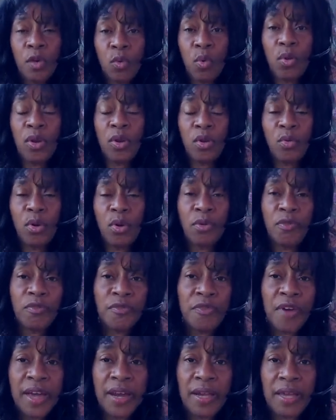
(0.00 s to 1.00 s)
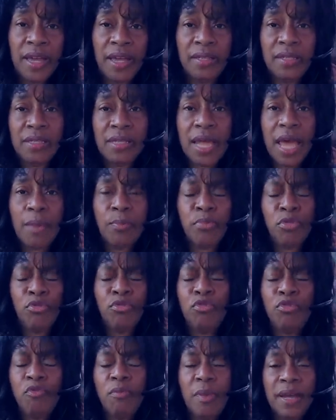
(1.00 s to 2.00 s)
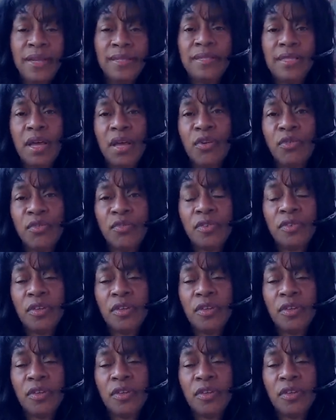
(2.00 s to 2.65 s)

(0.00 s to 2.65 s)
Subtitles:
quote unquote, fight against that, prove myself,